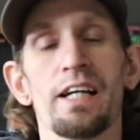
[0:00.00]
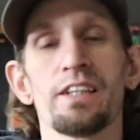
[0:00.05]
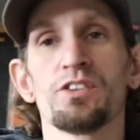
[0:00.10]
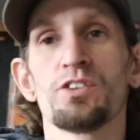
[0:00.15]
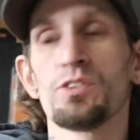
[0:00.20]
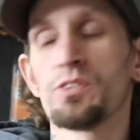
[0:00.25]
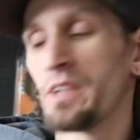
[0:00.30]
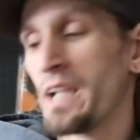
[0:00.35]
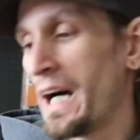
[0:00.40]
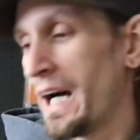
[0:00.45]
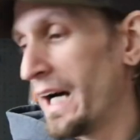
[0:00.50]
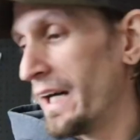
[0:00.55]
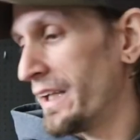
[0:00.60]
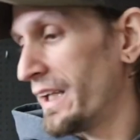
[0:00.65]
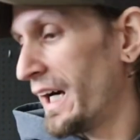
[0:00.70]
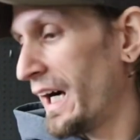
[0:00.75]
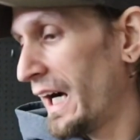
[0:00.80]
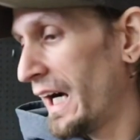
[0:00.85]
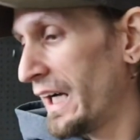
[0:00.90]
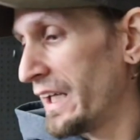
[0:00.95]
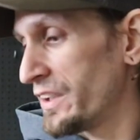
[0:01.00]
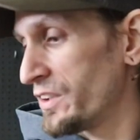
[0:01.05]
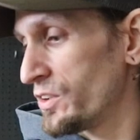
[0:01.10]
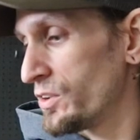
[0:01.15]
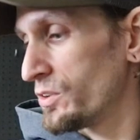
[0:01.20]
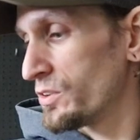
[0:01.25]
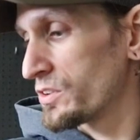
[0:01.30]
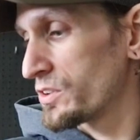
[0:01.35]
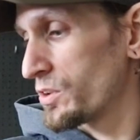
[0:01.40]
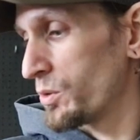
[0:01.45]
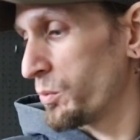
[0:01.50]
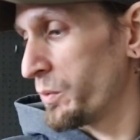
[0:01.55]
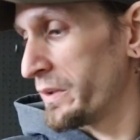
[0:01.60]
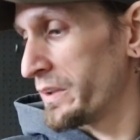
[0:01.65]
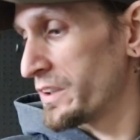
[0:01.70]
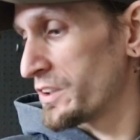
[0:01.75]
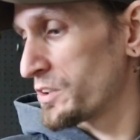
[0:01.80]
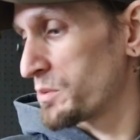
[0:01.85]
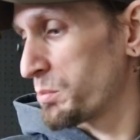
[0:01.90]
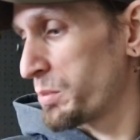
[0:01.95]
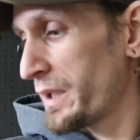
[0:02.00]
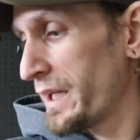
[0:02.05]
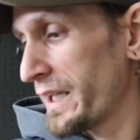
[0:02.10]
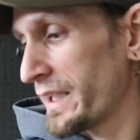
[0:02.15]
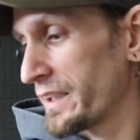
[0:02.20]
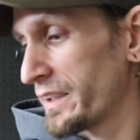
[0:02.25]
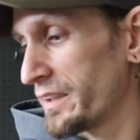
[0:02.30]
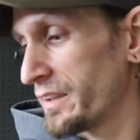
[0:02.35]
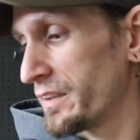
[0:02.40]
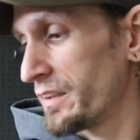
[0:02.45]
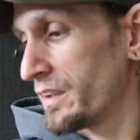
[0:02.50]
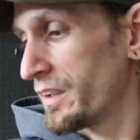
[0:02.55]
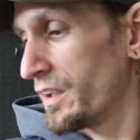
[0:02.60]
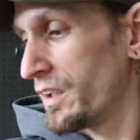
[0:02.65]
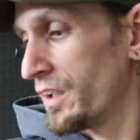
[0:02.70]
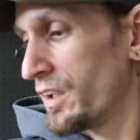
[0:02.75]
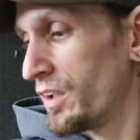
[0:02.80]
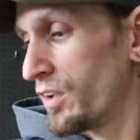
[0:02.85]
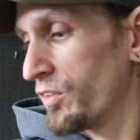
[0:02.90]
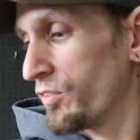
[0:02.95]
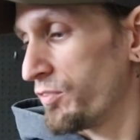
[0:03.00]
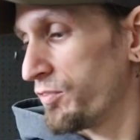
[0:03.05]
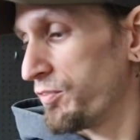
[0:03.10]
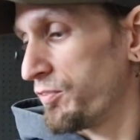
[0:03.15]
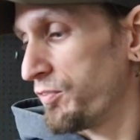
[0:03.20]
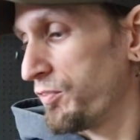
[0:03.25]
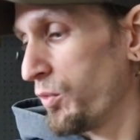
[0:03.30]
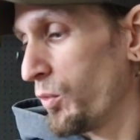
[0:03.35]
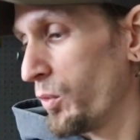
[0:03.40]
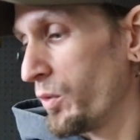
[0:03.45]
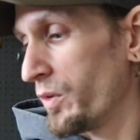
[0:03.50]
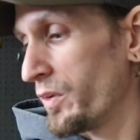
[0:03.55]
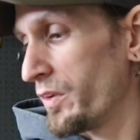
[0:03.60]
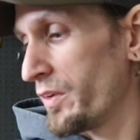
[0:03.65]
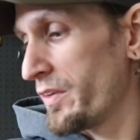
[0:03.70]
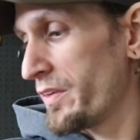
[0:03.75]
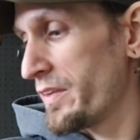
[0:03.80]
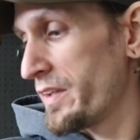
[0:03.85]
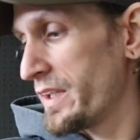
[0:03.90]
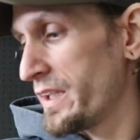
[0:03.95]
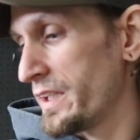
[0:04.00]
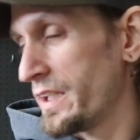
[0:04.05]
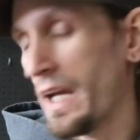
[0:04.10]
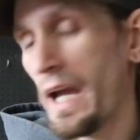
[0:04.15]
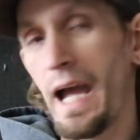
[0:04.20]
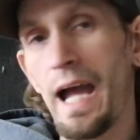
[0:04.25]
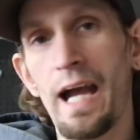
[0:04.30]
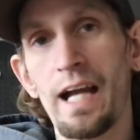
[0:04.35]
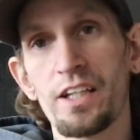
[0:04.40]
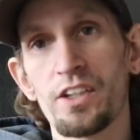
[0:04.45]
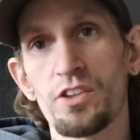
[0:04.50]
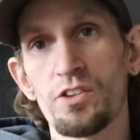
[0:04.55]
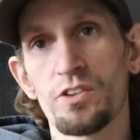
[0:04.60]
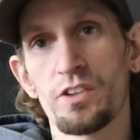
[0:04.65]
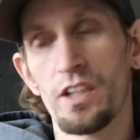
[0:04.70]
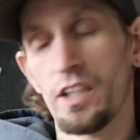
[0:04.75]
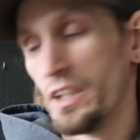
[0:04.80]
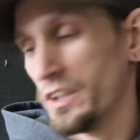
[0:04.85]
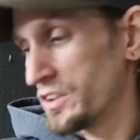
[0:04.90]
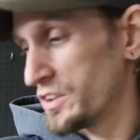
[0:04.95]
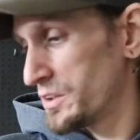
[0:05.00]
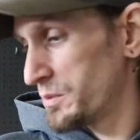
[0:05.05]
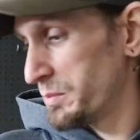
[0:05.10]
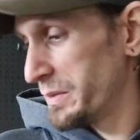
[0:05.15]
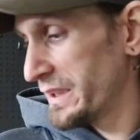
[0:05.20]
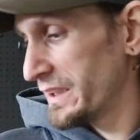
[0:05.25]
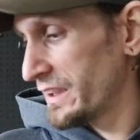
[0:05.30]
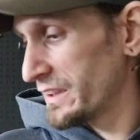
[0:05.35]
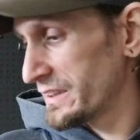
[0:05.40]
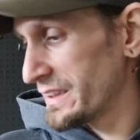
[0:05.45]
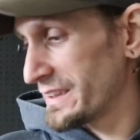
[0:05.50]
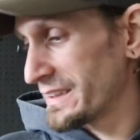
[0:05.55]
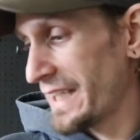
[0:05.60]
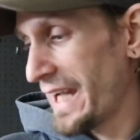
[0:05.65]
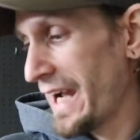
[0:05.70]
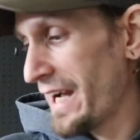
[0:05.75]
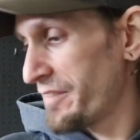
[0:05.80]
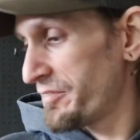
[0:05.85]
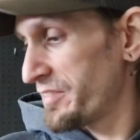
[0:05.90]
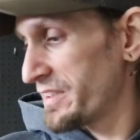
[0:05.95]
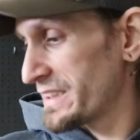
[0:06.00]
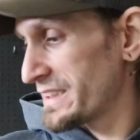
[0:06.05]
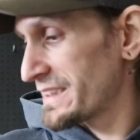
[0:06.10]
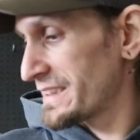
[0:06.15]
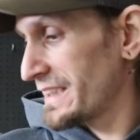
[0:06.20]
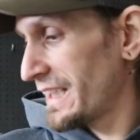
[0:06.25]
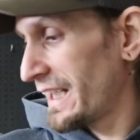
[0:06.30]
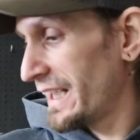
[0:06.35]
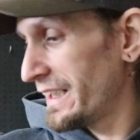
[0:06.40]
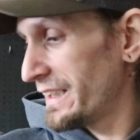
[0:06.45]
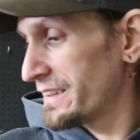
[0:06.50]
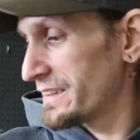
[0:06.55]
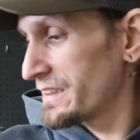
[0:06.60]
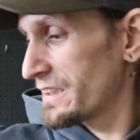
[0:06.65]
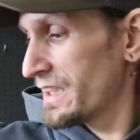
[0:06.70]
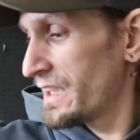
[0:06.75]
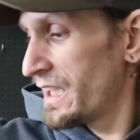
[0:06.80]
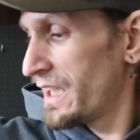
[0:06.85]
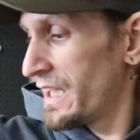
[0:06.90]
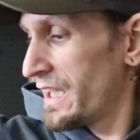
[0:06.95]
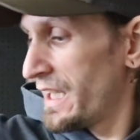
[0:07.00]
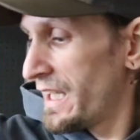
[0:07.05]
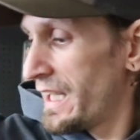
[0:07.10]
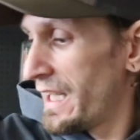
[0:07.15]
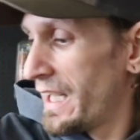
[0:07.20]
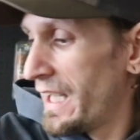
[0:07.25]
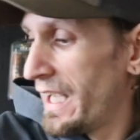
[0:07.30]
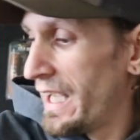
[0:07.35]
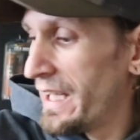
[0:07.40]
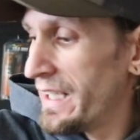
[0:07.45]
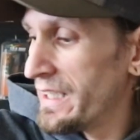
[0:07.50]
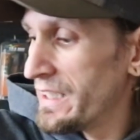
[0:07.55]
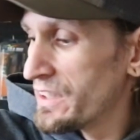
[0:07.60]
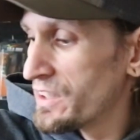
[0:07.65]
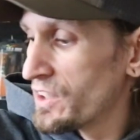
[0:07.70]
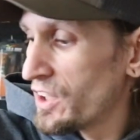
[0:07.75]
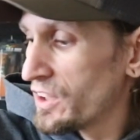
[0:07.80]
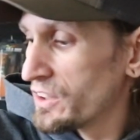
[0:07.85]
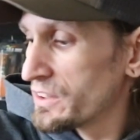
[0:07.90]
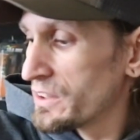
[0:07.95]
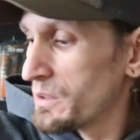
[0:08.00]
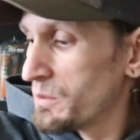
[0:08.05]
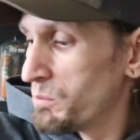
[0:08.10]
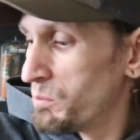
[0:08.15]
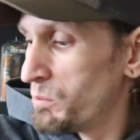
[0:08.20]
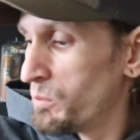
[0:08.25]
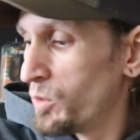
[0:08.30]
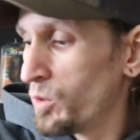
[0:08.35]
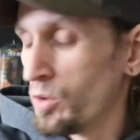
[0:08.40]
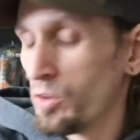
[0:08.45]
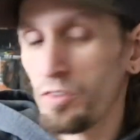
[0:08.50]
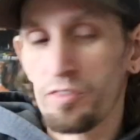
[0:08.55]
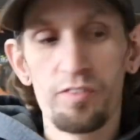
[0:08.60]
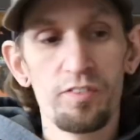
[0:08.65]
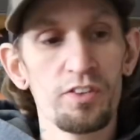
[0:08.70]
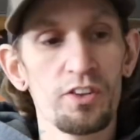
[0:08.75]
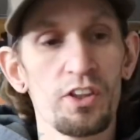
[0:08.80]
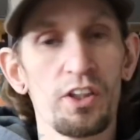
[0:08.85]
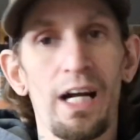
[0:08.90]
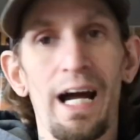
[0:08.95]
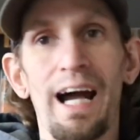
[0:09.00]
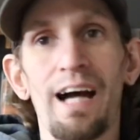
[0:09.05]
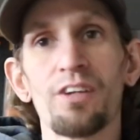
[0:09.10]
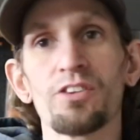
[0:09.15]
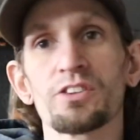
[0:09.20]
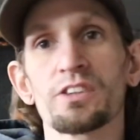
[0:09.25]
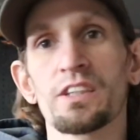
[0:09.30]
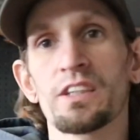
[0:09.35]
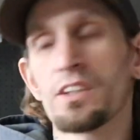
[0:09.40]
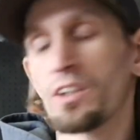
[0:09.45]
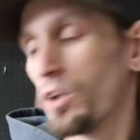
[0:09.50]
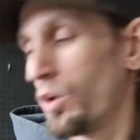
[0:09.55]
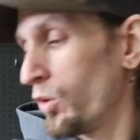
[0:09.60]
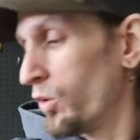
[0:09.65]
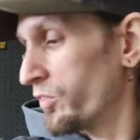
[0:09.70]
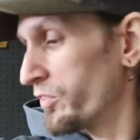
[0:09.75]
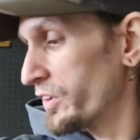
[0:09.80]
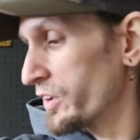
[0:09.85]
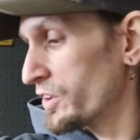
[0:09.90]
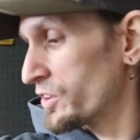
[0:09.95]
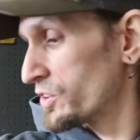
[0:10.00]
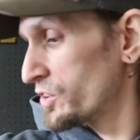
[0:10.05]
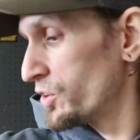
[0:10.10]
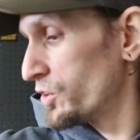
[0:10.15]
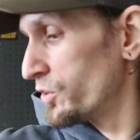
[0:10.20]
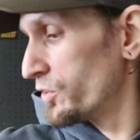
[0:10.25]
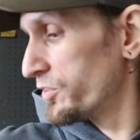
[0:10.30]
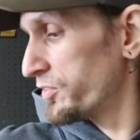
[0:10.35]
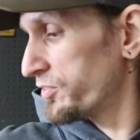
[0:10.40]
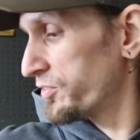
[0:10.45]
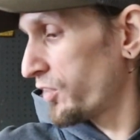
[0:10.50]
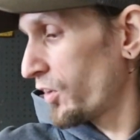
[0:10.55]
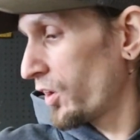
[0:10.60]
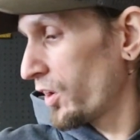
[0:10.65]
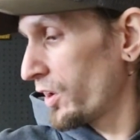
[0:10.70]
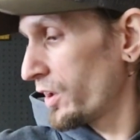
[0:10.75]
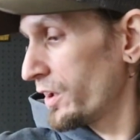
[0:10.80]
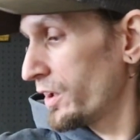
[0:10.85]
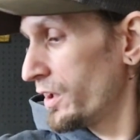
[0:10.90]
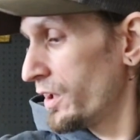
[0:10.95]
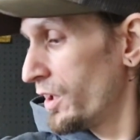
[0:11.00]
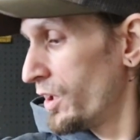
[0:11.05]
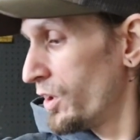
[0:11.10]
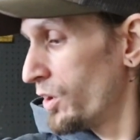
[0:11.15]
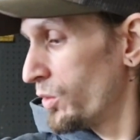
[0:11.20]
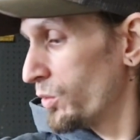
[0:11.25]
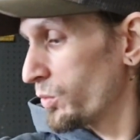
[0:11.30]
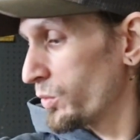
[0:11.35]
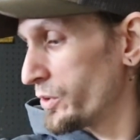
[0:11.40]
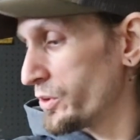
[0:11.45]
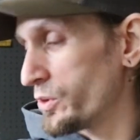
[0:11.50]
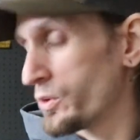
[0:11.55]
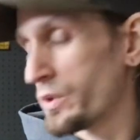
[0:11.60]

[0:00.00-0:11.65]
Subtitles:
do not. I use the windage bracket for the AccuTouch because it's half its size and it doesn't move your housing over too far where you